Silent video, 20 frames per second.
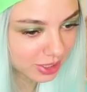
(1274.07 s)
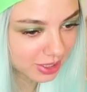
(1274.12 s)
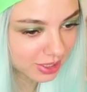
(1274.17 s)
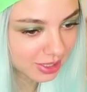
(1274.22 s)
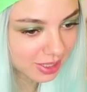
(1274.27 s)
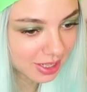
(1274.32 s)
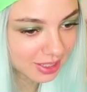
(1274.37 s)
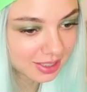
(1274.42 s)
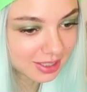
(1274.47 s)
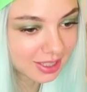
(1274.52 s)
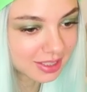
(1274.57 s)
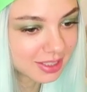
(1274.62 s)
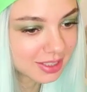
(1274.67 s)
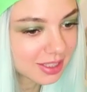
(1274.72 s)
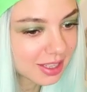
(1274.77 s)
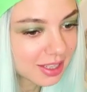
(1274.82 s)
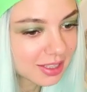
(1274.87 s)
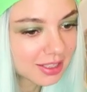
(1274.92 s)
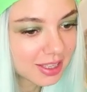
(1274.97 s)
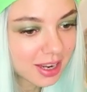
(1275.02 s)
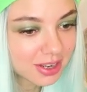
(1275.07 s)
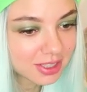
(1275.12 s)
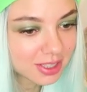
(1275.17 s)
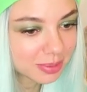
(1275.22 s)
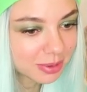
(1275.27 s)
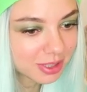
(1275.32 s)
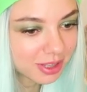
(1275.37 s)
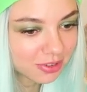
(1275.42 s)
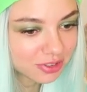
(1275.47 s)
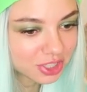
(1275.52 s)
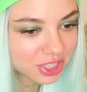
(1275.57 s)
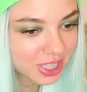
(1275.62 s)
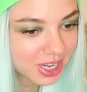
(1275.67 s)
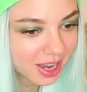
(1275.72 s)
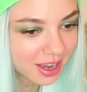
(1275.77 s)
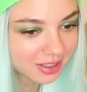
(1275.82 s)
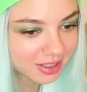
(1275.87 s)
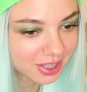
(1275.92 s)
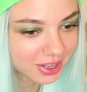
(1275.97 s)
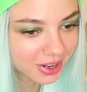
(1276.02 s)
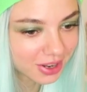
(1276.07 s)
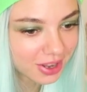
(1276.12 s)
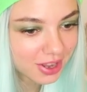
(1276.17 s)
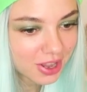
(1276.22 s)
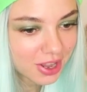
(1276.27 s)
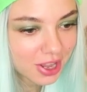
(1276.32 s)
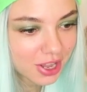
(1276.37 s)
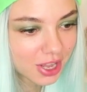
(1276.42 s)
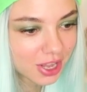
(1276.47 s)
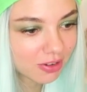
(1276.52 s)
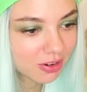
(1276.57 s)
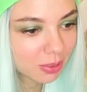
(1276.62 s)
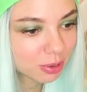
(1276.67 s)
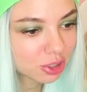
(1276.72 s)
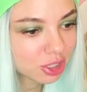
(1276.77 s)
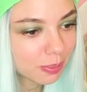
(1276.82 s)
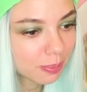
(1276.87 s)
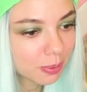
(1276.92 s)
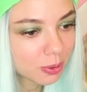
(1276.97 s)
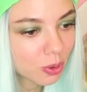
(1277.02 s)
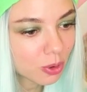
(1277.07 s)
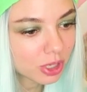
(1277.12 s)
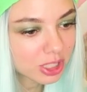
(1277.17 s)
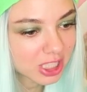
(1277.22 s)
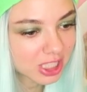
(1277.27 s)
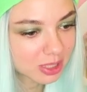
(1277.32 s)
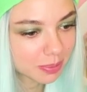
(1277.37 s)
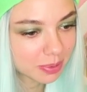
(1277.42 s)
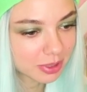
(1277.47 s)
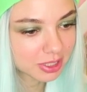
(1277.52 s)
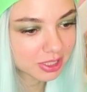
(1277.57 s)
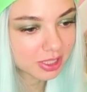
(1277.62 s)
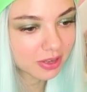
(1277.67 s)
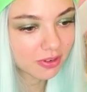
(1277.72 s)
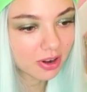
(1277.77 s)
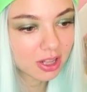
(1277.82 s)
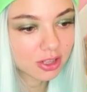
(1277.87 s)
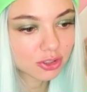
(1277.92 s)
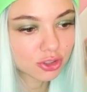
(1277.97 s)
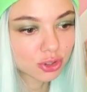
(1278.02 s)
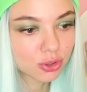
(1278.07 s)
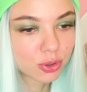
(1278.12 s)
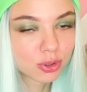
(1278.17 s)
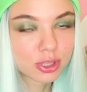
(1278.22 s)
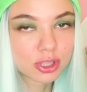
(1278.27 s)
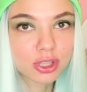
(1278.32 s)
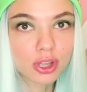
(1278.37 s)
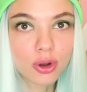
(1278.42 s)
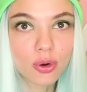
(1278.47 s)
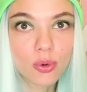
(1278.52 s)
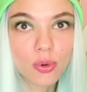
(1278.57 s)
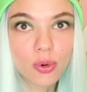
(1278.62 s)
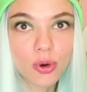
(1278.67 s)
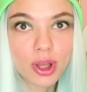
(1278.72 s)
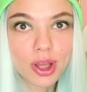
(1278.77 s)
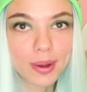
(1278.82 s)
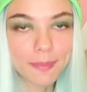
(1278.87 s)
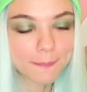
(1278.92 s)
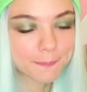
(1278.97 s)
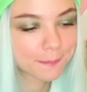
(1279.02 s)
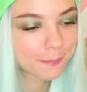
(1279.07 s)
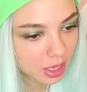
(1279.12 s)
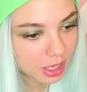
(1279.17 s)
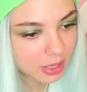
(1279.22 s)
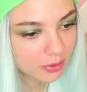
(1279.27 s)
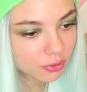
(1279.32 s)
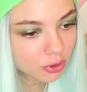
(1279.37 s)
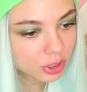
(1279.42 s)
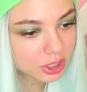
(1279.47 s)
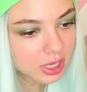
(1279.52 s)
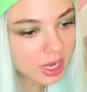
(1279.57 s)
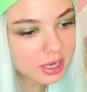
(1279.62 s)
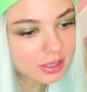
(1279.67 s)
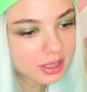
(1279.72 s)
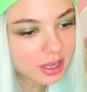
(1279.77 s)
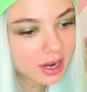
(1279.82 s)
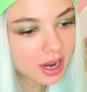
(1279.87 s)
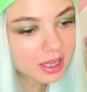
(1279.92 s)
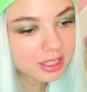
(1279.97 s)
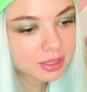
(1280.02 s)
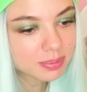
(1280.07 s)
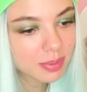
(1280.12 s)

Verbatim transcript: She had never been to the theater before and, in fact, had a poor idea of what it was.